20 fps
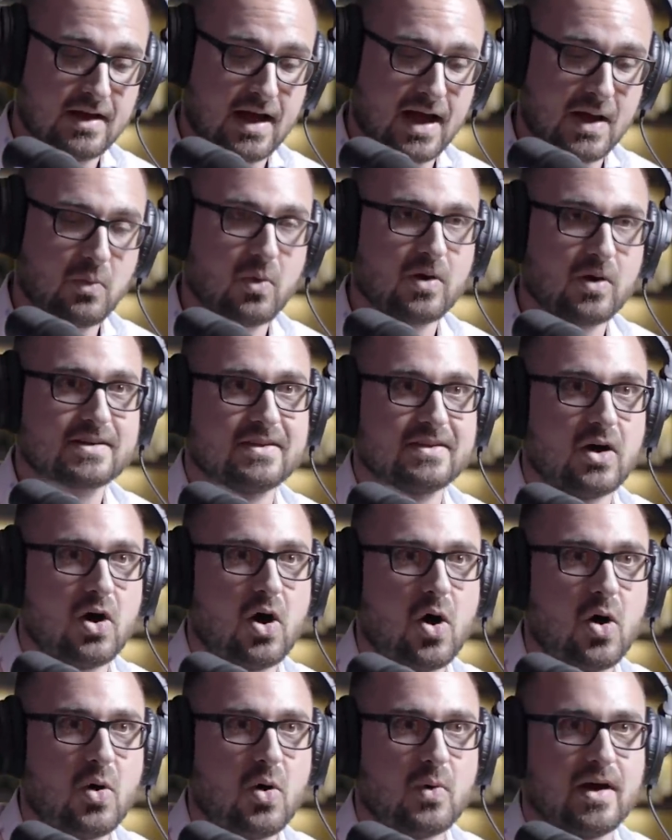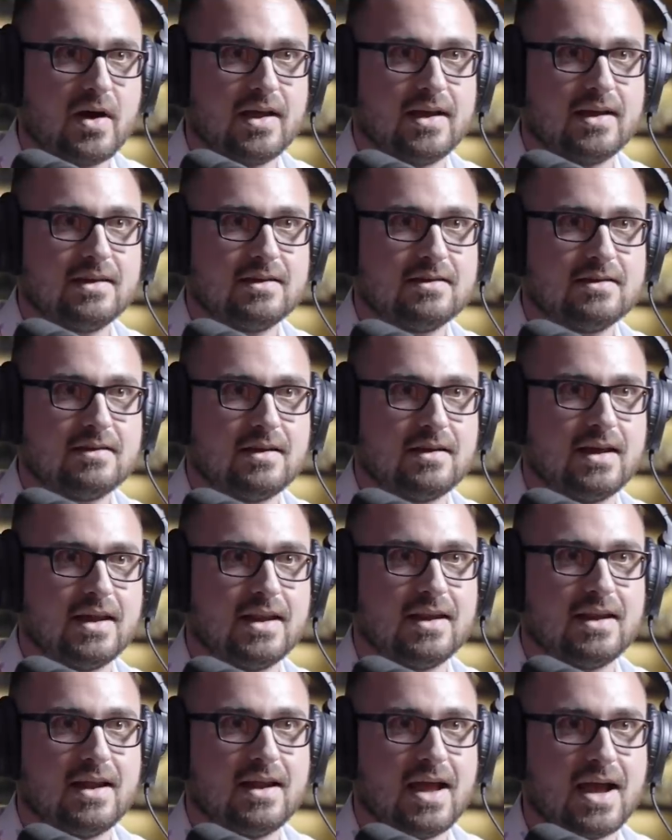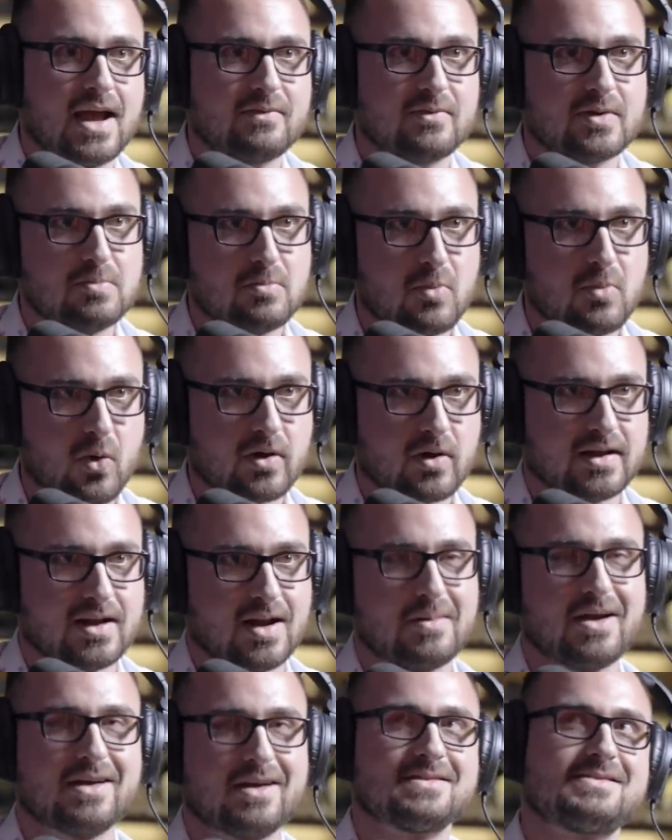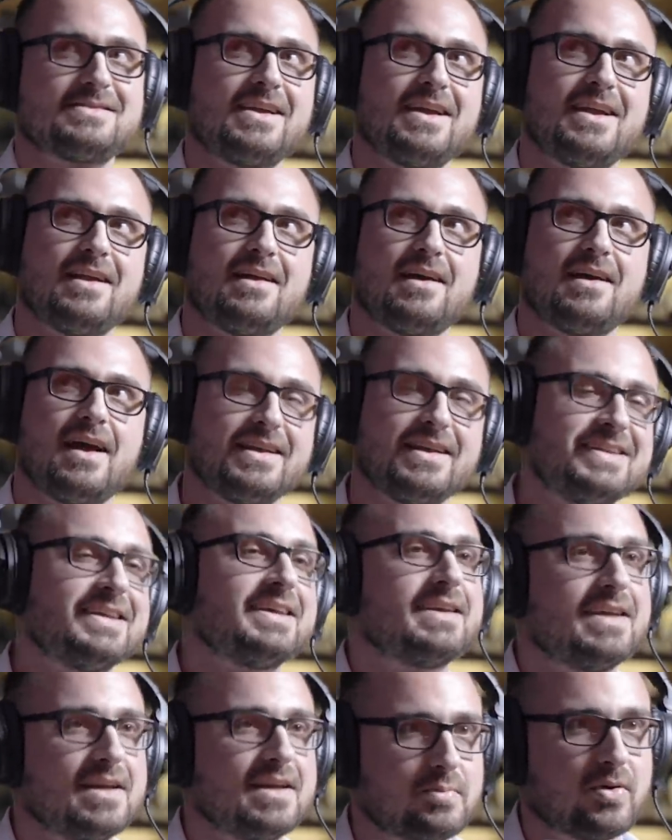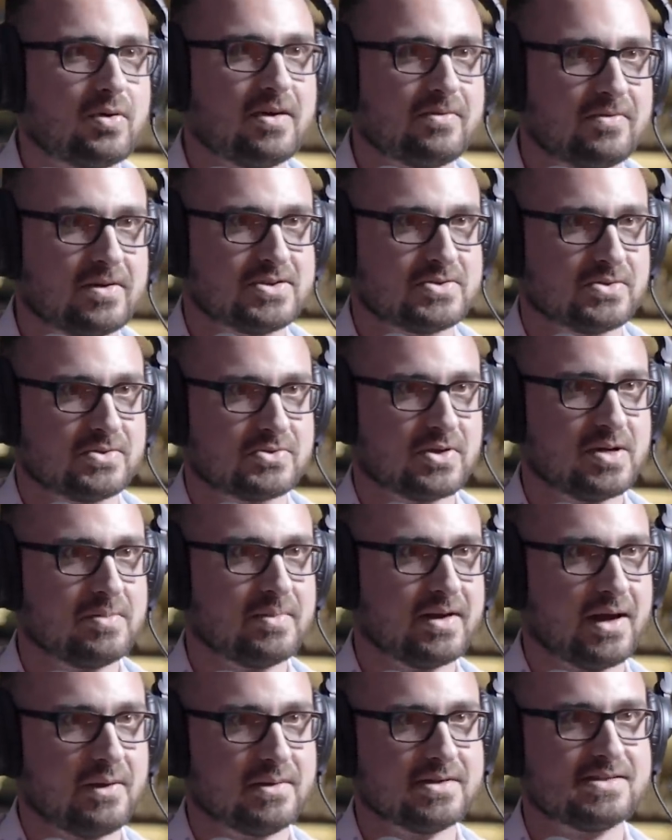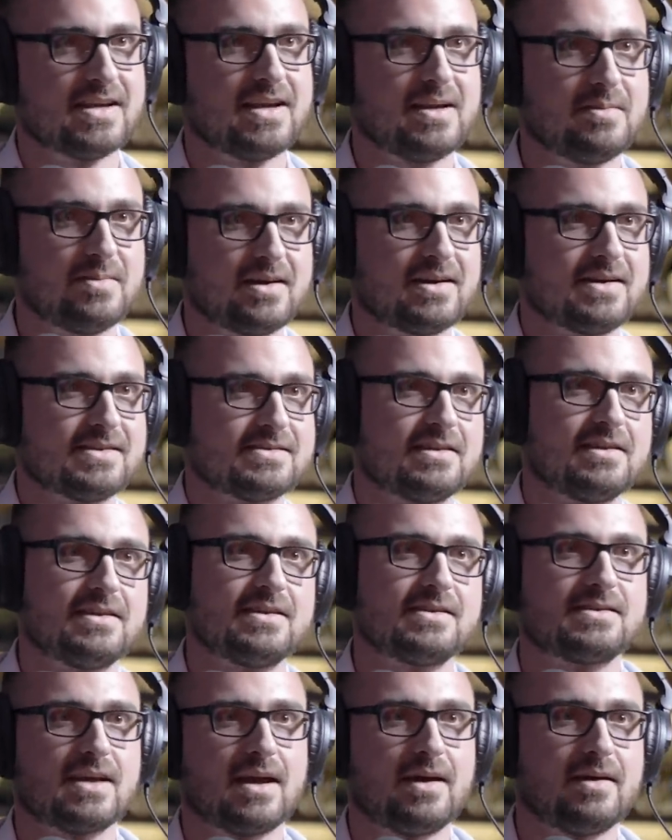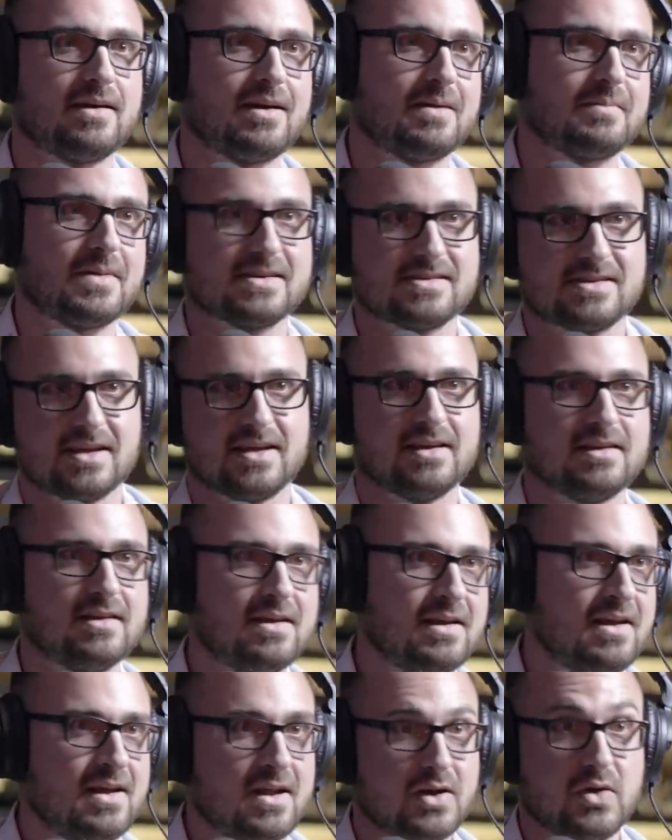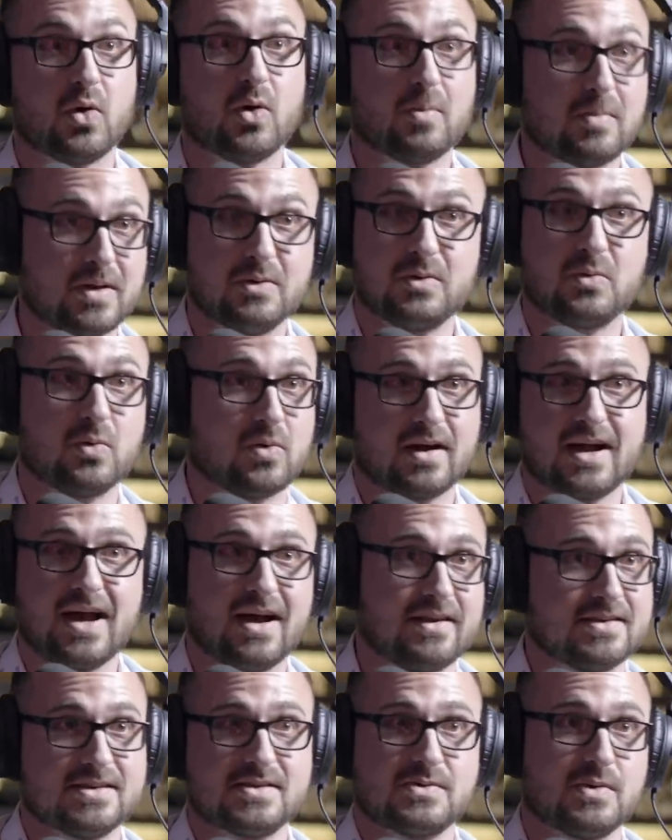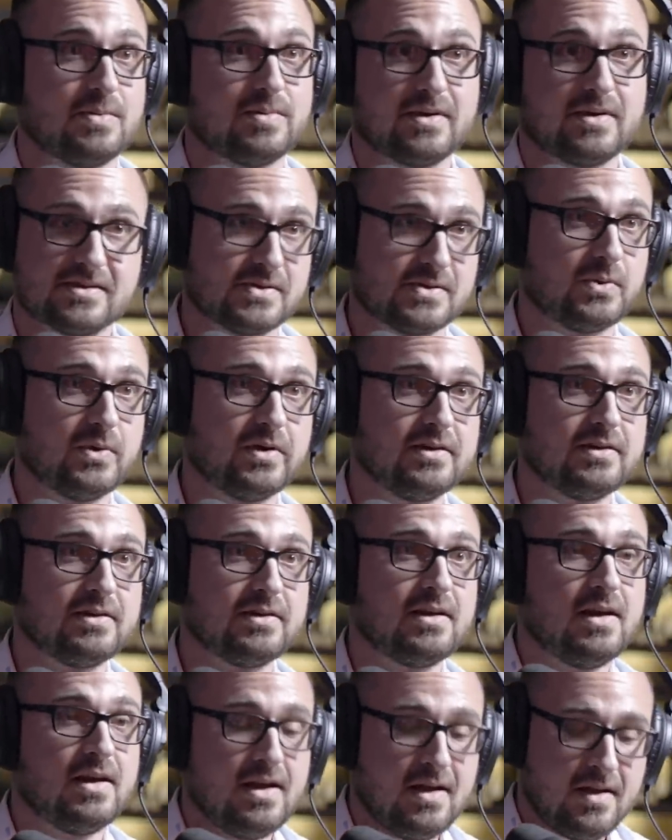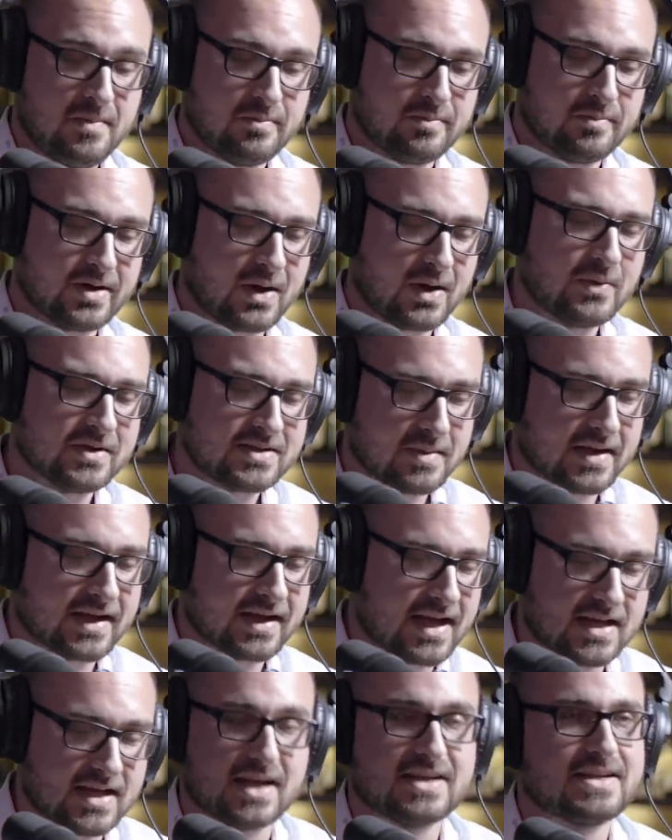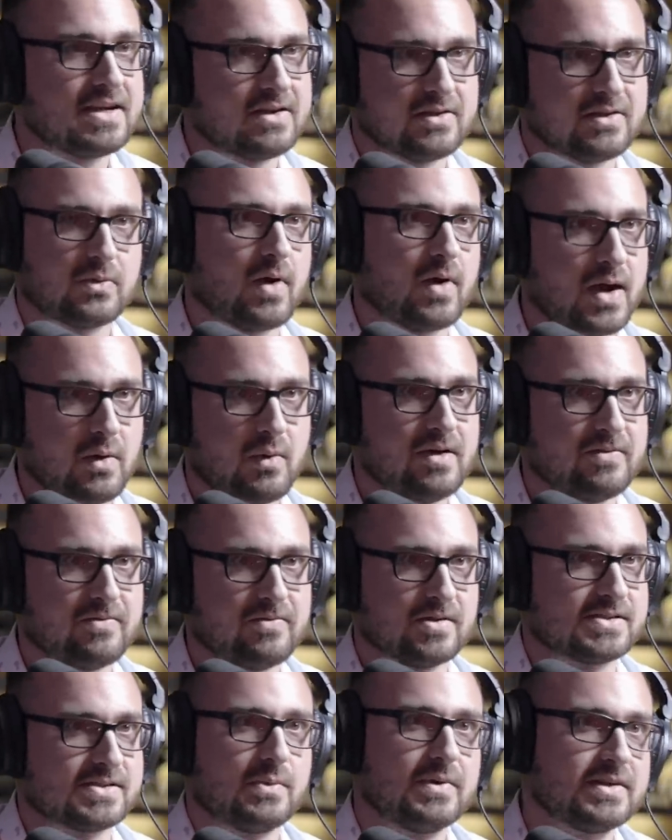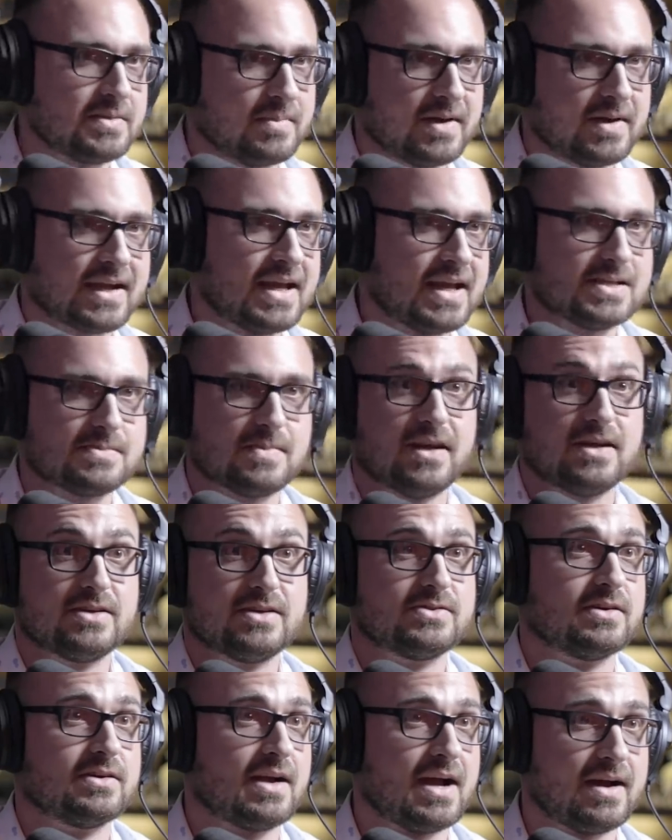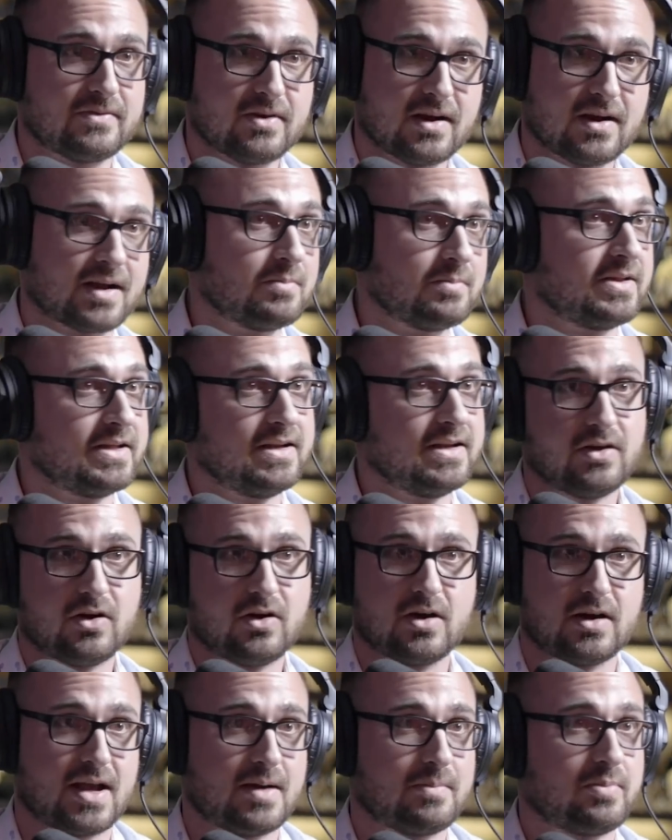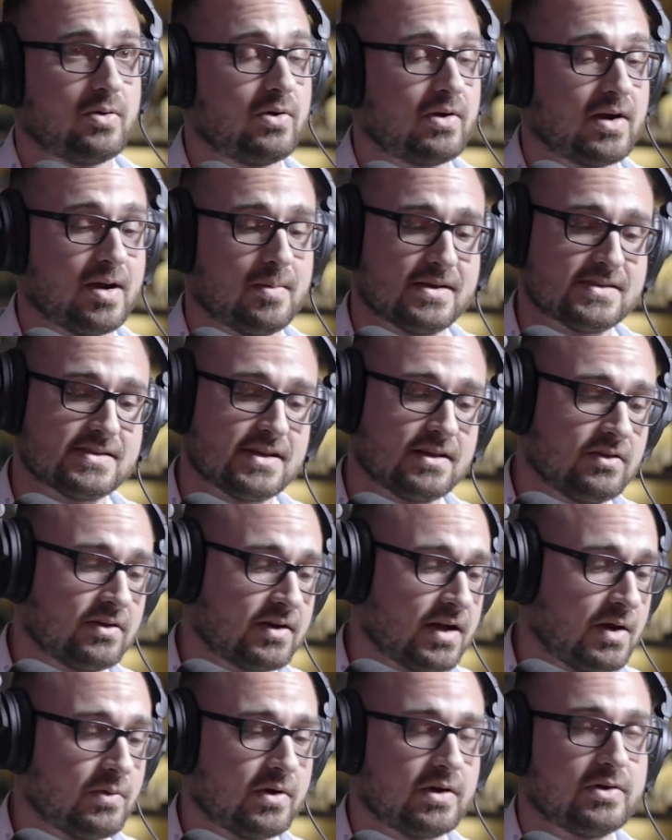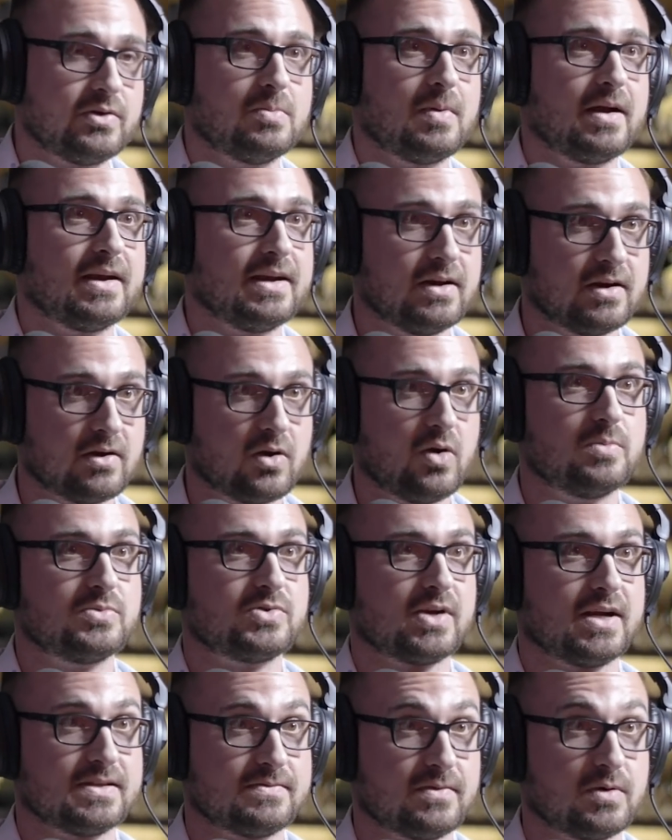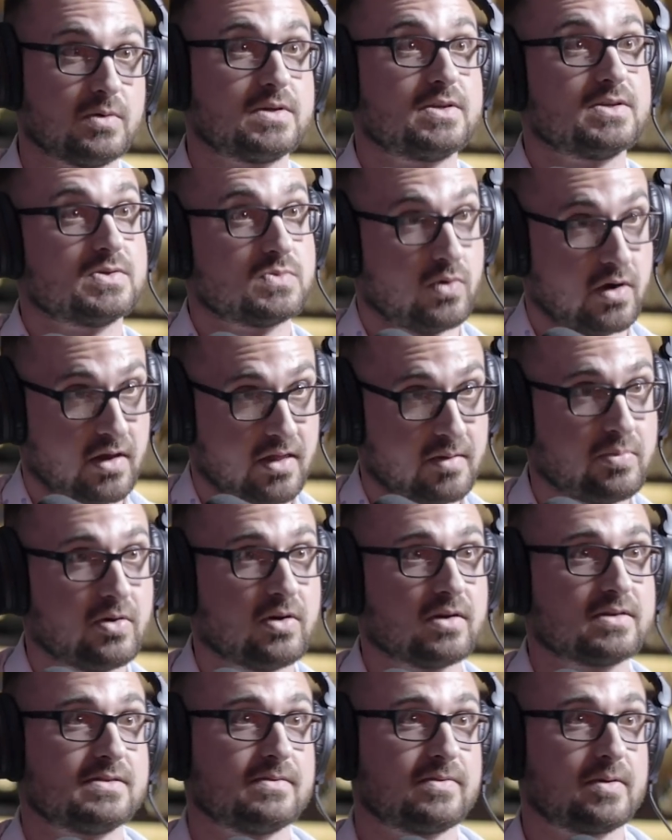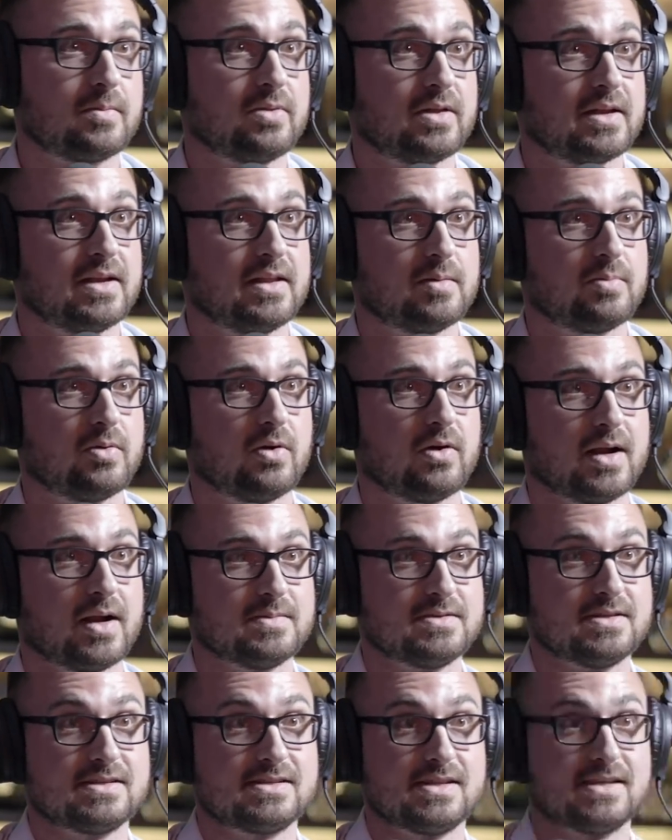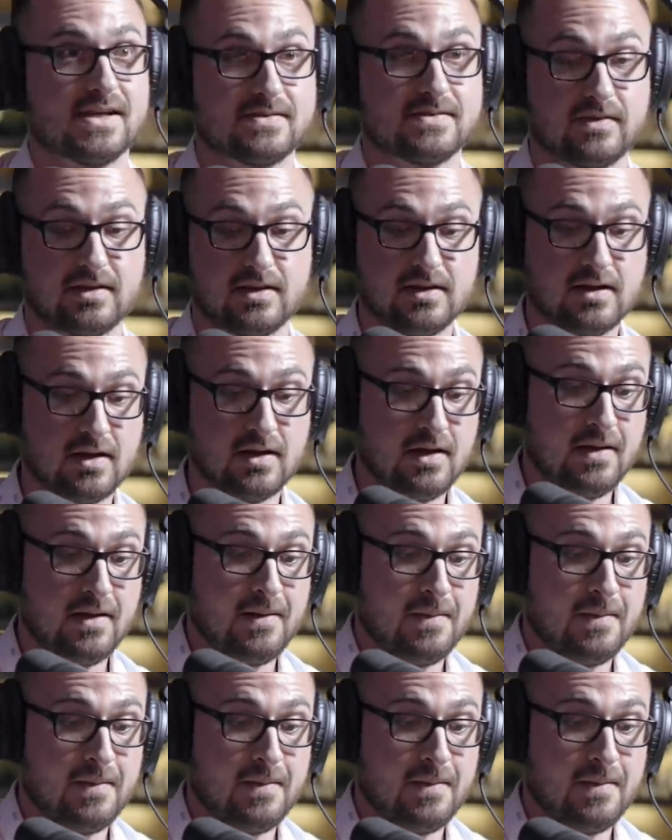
I worked in the hallway, and every morning, I'm not saying I did get preferential treatment, I would say, because of this. I, I'm not saying normally it would work out this way because it wouldn't. But I went to my case. I did it the right way first. I went to my case manager after I completed the R D A P program. I said, look, I want to do my near home transfer, which is one of the perks of completing the program successfully.